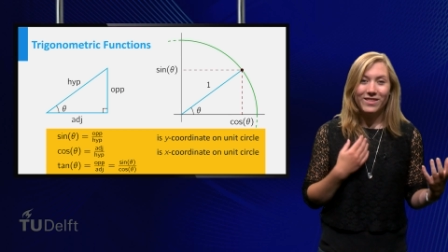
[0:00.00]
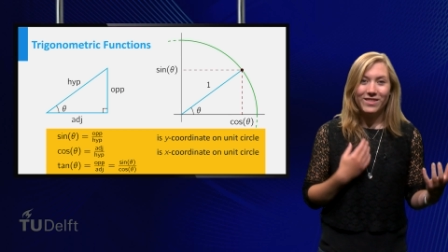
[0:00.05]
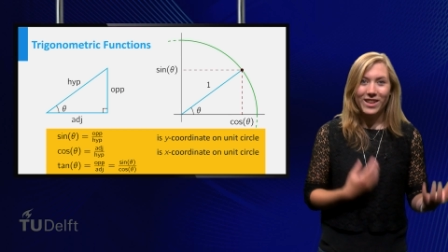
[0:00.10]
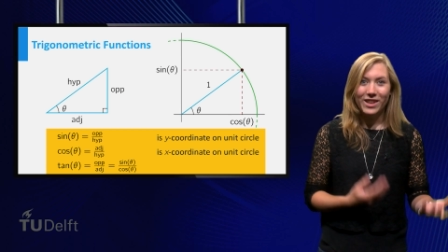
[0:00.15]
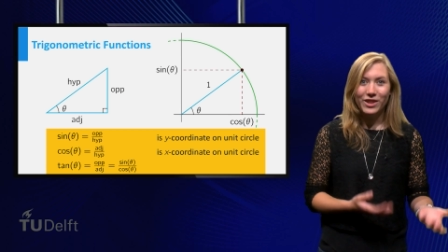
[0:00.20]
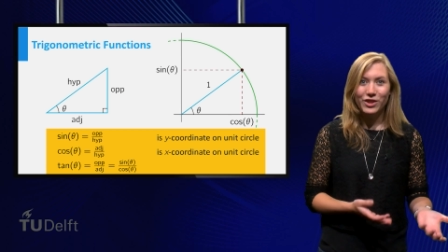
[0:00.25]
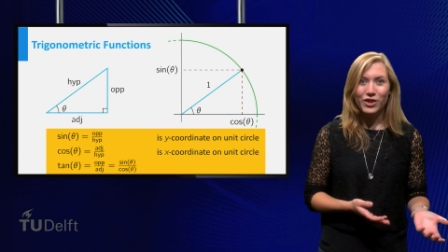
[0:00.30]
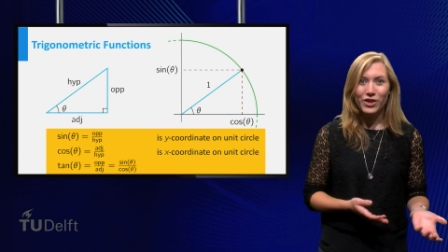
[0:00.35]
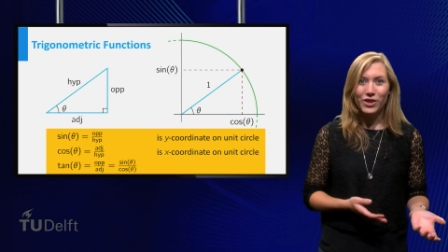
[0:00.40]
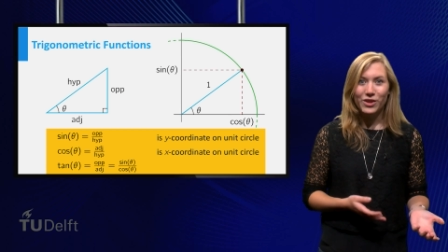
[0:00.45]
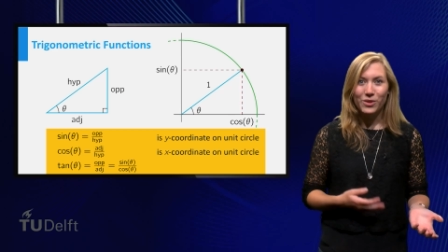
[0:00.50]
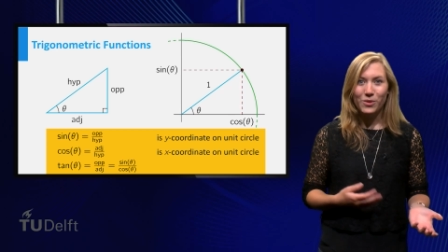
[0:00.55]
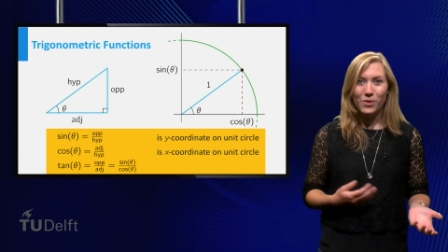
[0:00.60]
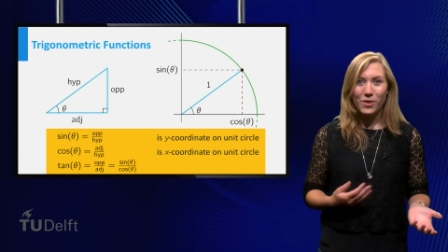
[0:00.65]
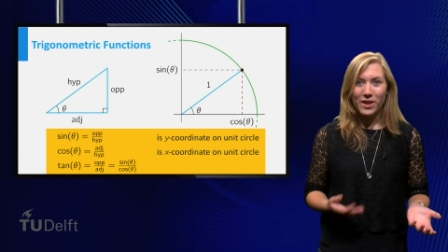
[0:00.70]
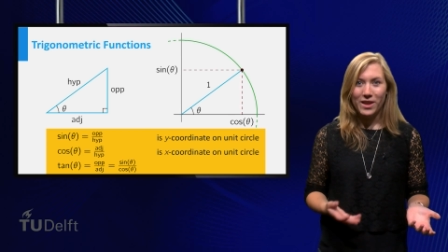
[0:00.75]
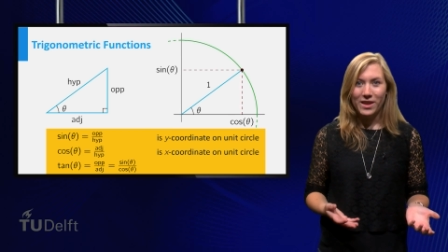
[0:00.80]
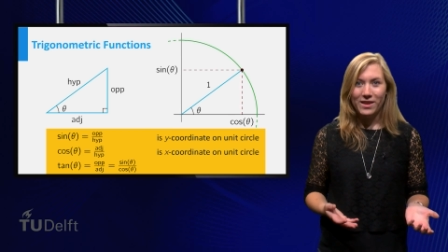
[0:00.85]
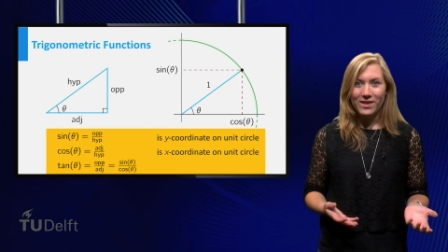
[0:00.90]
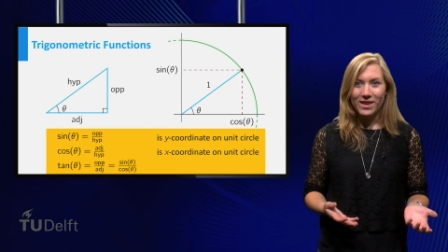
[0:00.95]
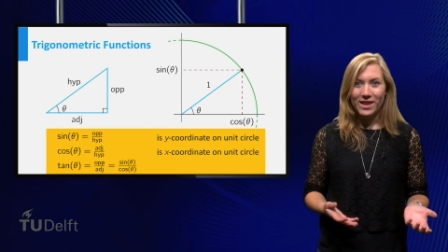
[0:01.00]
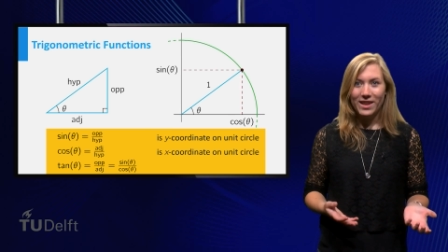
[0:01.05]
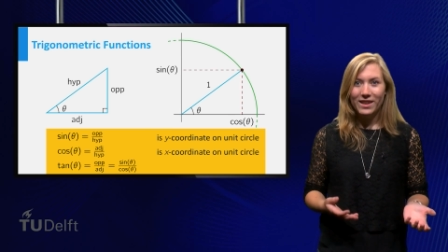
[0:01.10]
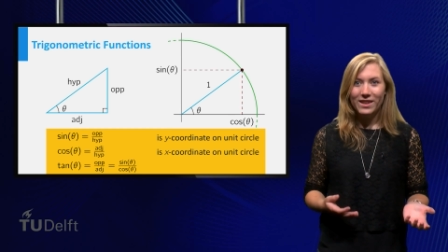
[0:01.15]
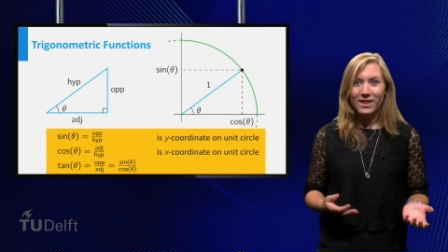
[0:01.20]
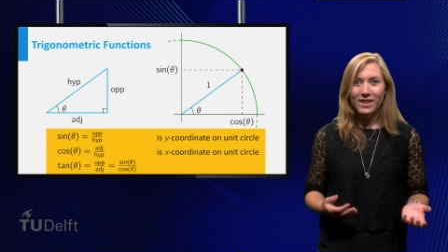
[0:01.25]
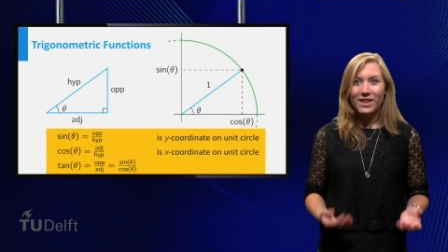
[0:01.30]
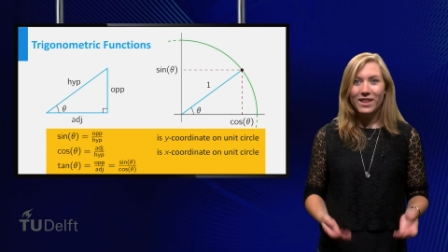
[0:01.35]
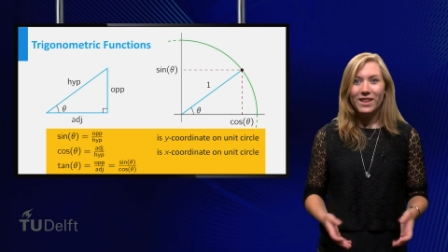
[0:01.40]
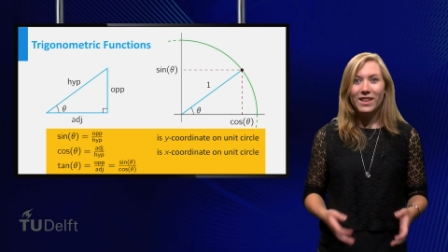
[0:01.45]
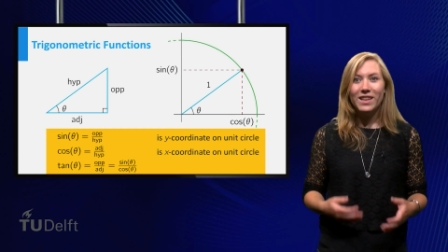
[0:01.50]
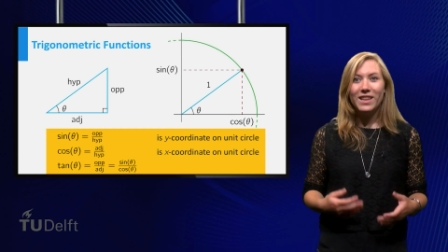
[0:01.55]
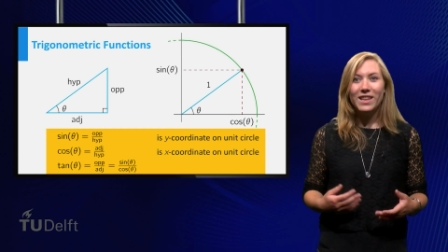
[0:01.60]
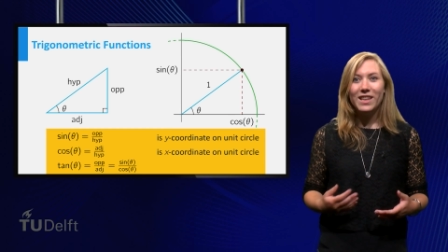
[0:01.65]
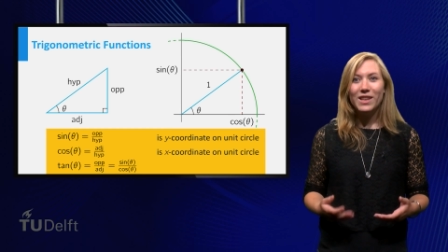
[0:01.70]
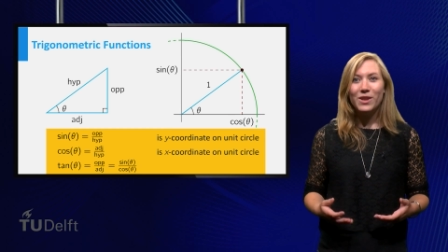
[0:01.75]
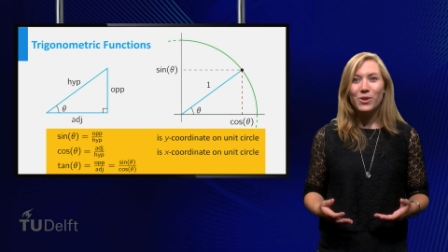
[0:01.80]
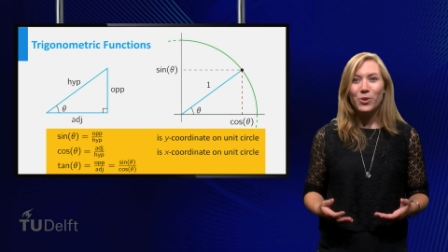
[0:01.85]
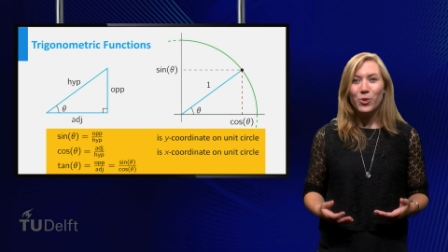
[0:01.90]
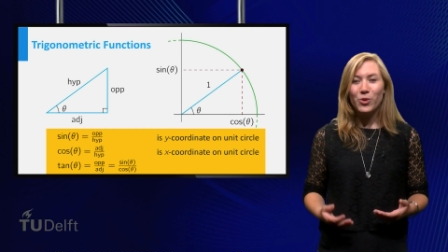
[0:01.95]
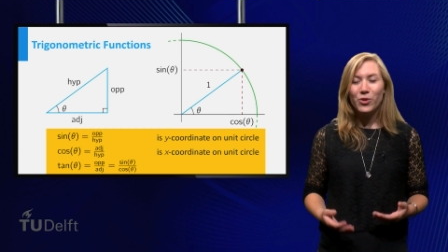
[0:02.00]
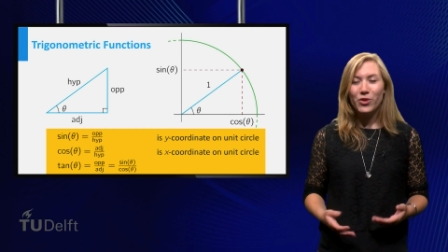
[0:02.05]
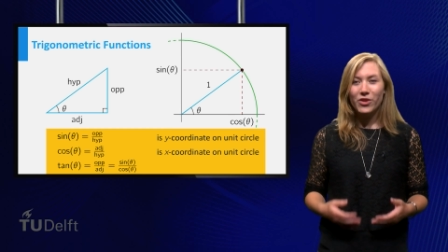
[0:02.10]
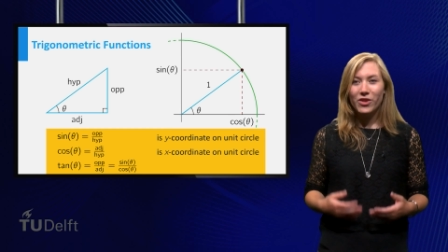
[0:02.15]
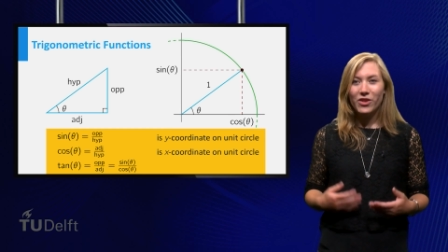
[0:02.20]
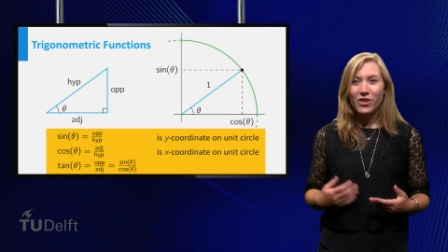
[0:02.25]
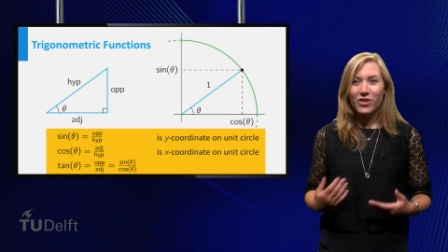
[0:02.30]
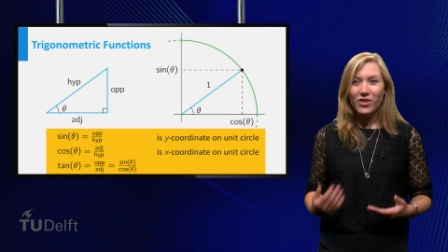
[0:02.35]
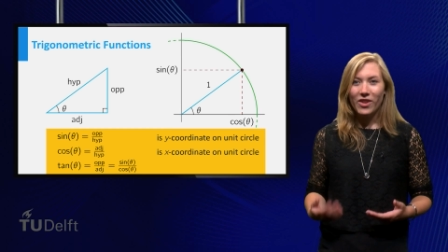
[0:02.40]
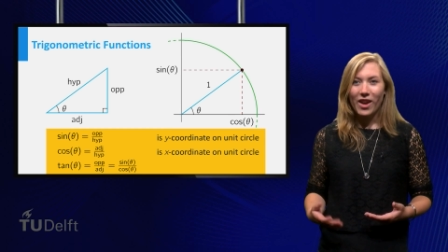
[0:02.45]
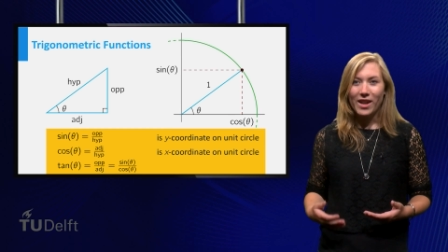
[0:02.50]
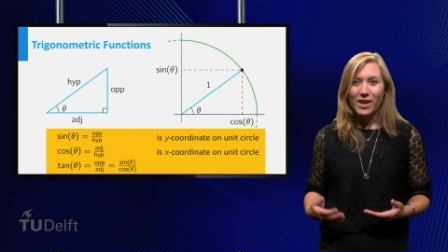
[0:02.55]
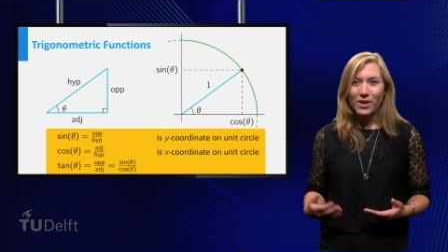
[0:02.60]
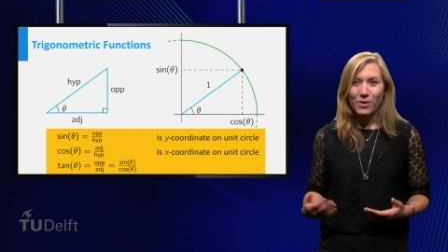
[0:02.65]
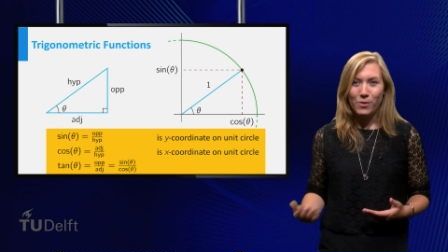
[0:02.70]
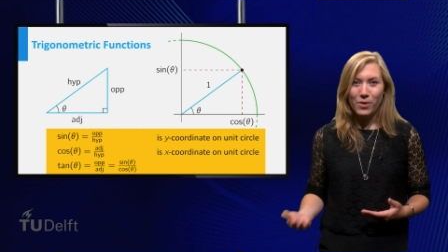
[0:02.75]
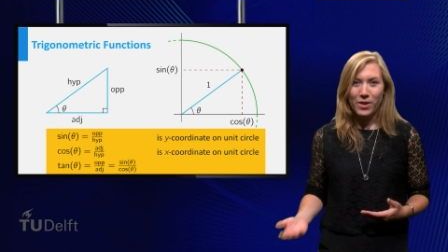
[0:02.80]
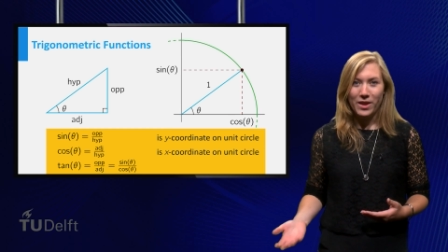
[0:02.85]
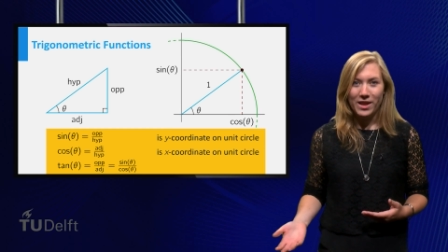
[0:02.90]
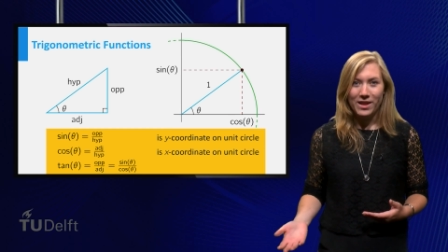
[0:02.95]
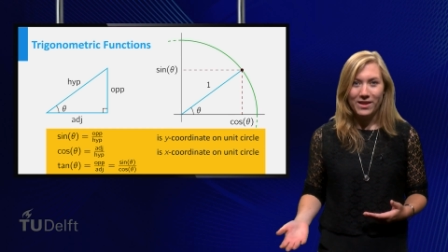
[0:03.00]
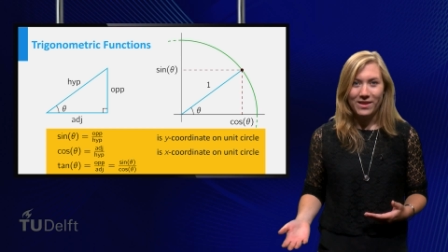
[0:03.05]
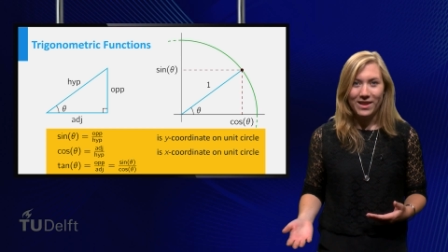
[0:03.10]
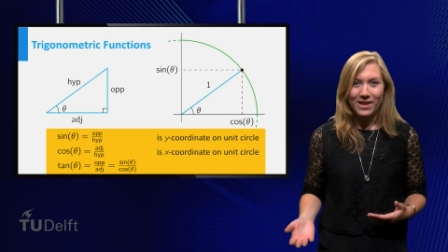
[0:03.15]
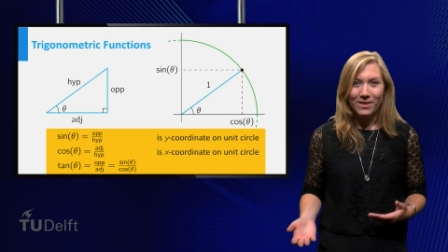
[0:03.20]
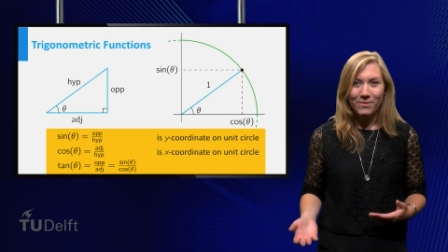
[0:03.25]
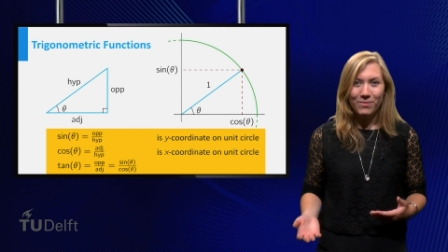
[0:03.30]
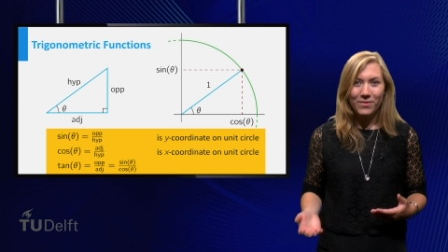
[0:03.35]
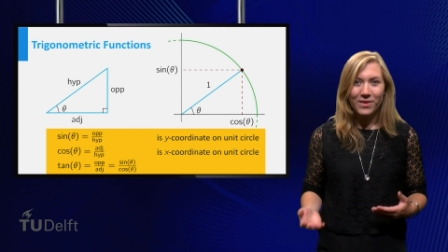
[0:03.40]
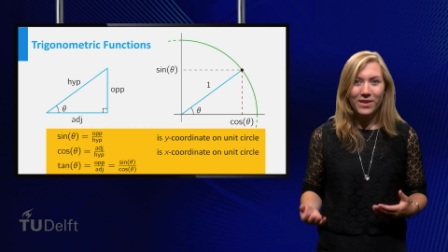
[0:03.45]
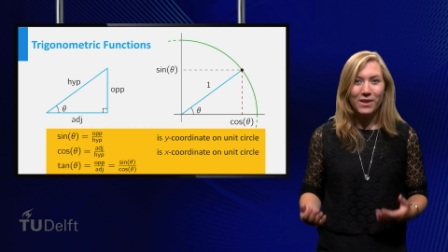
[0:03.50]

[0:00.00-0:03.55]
tangent of theta equals sine of theta